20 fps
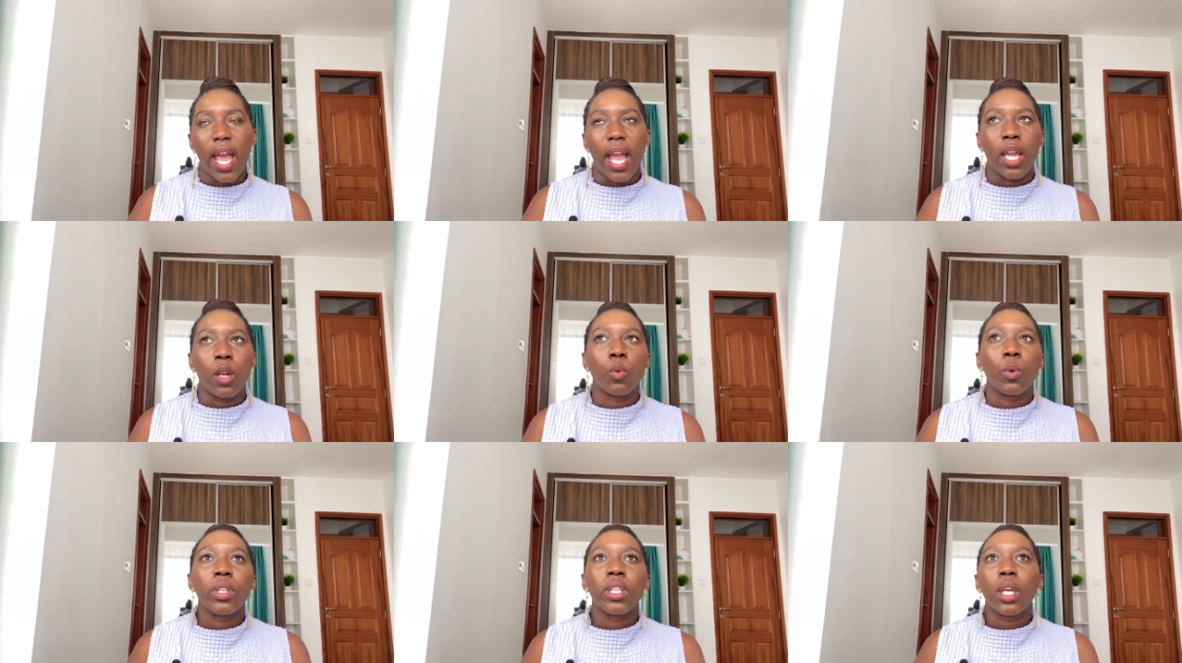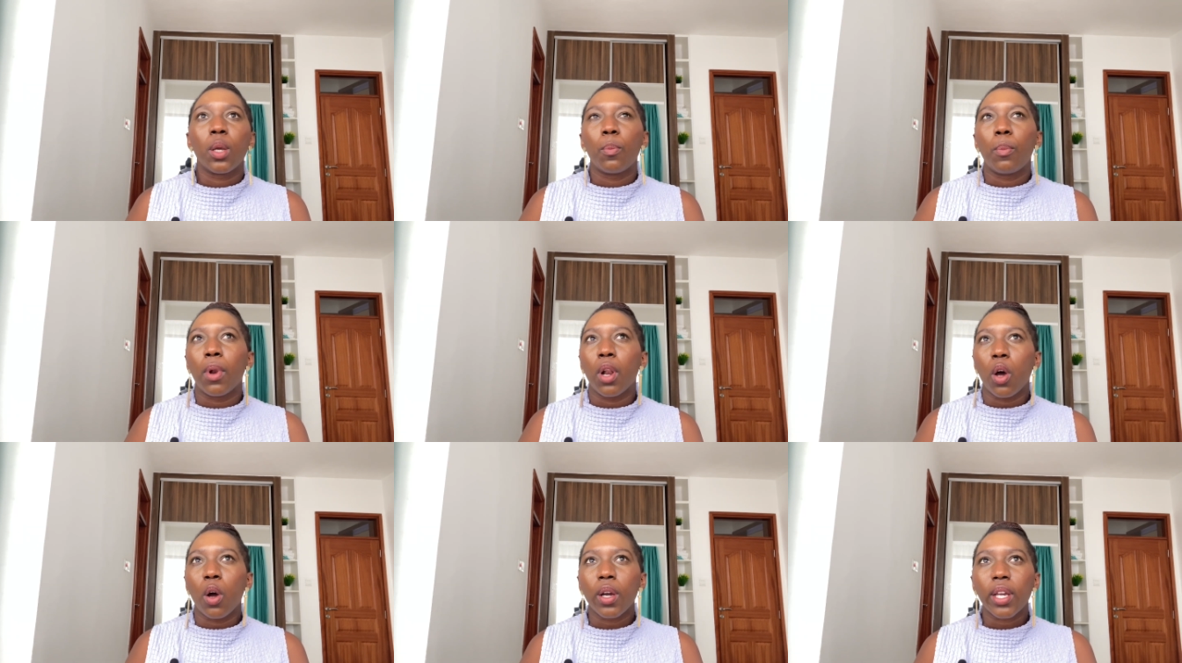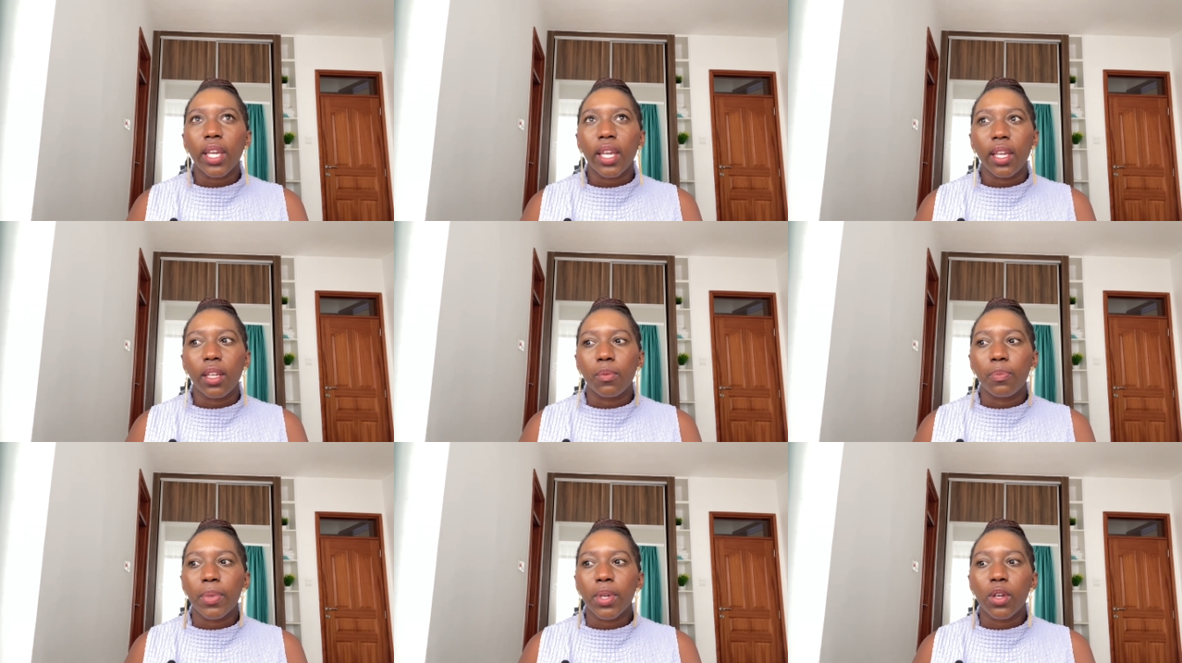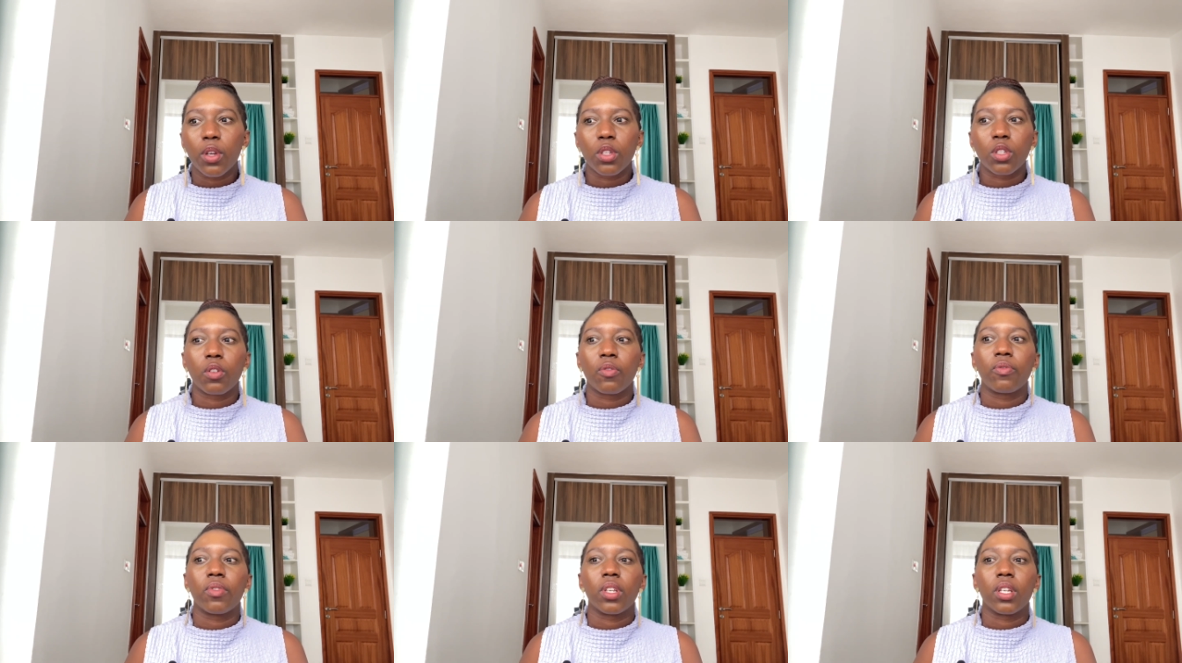And when they block it because
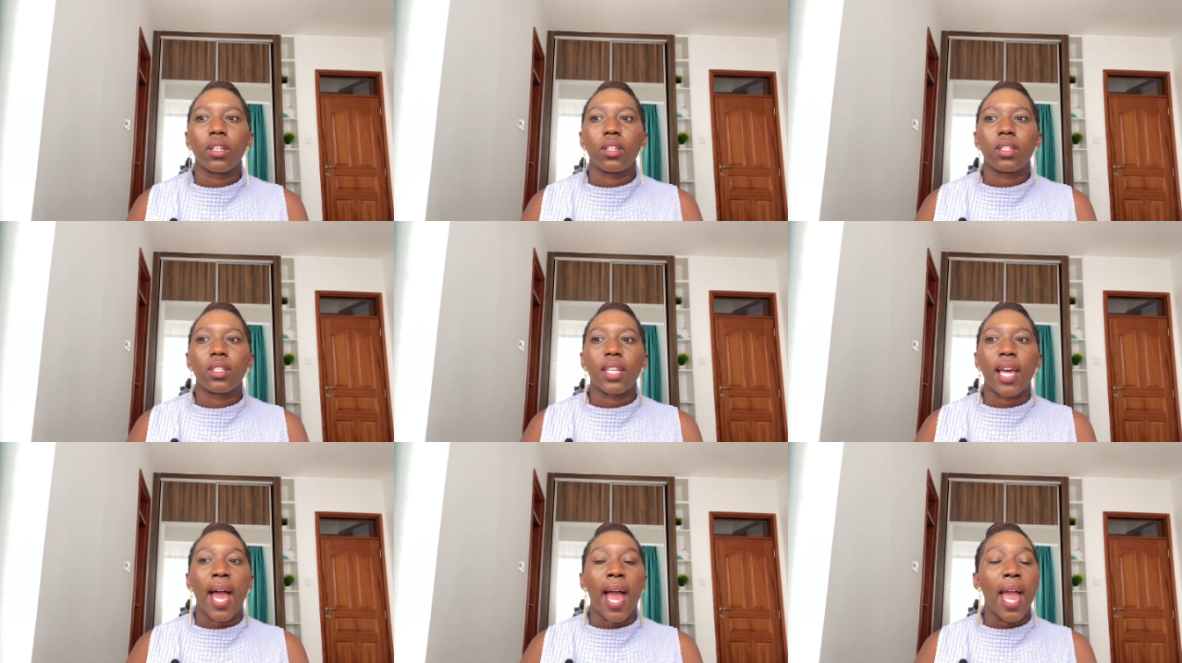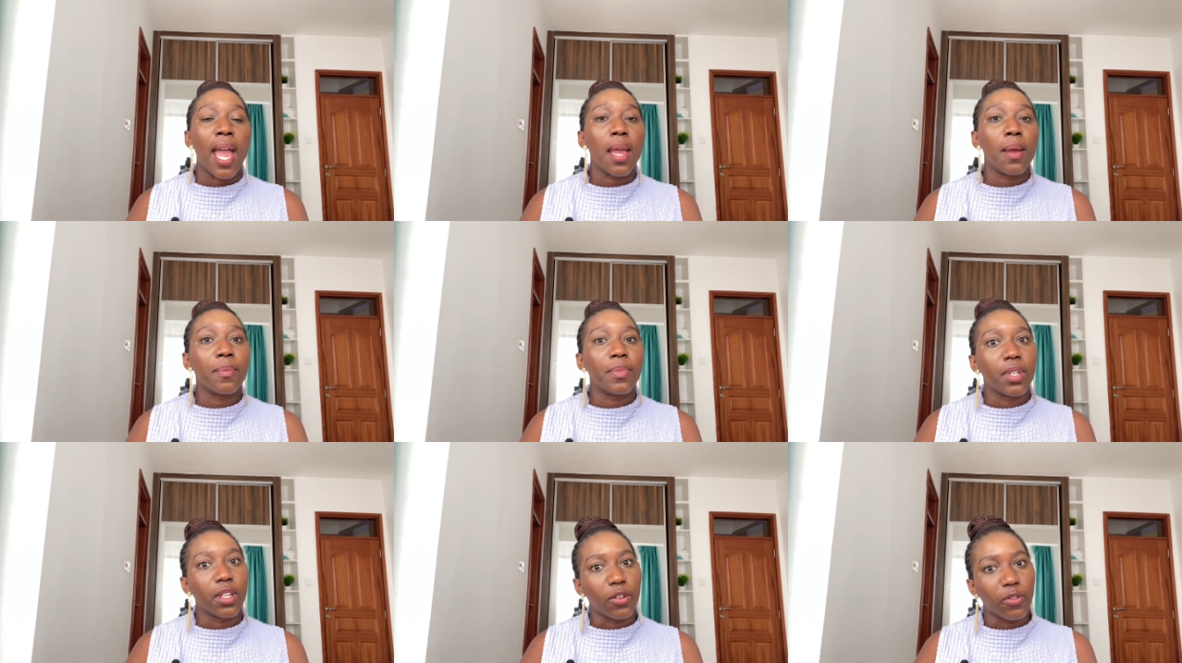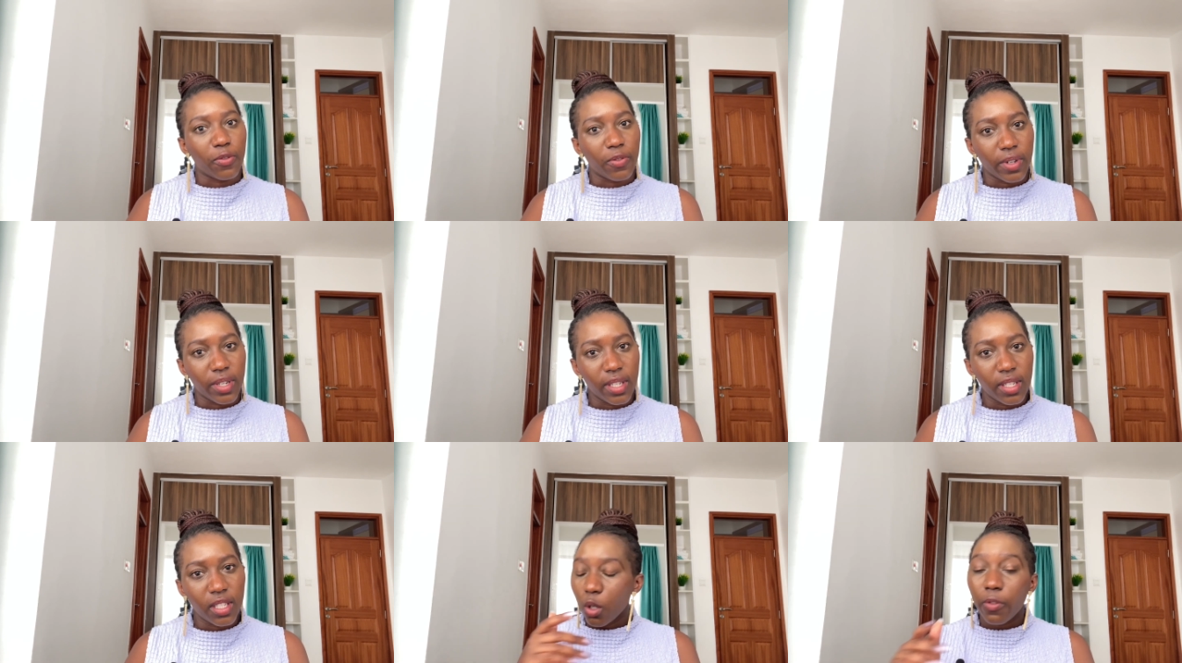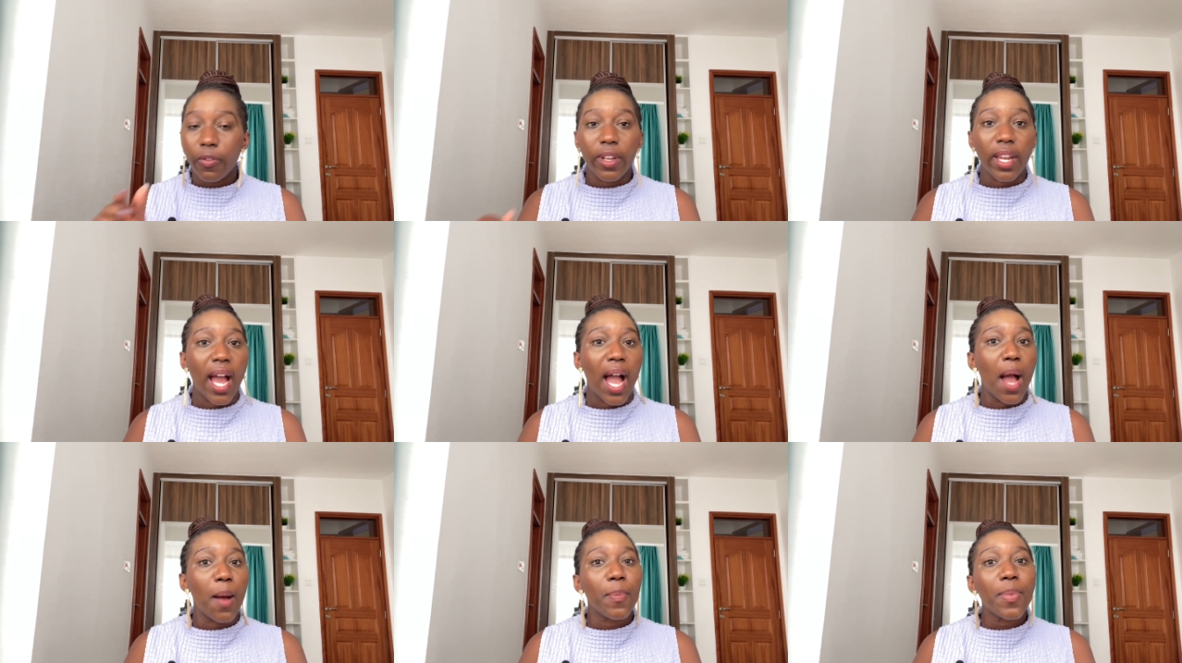of the time difference, if it
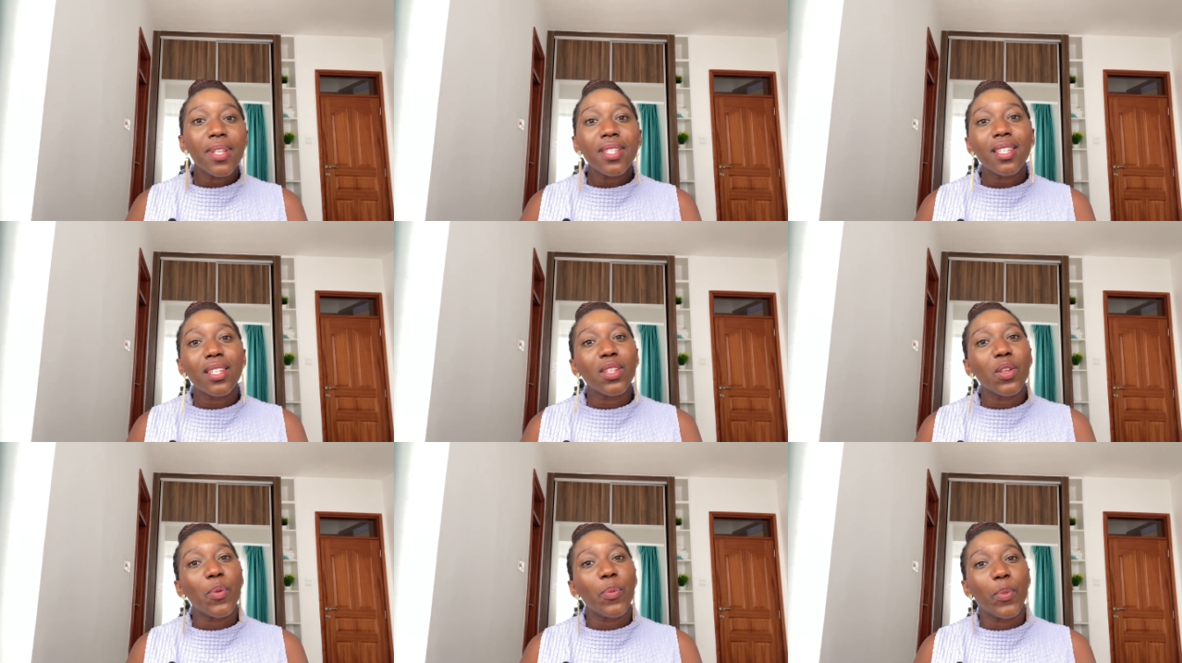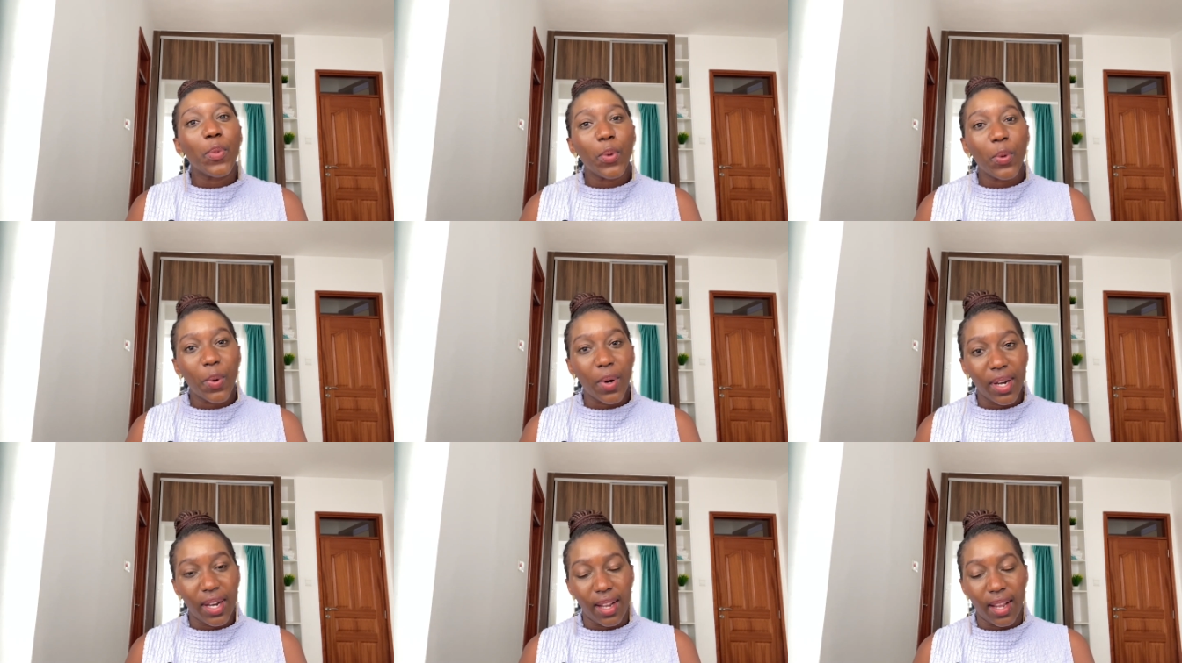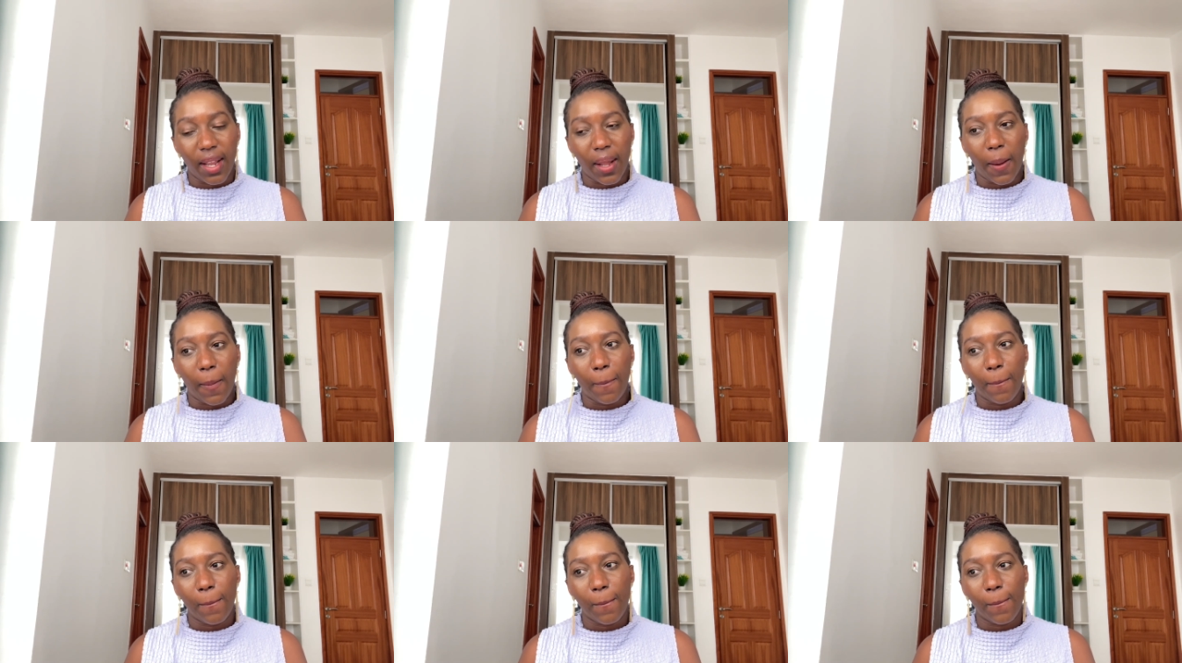happens in the morning,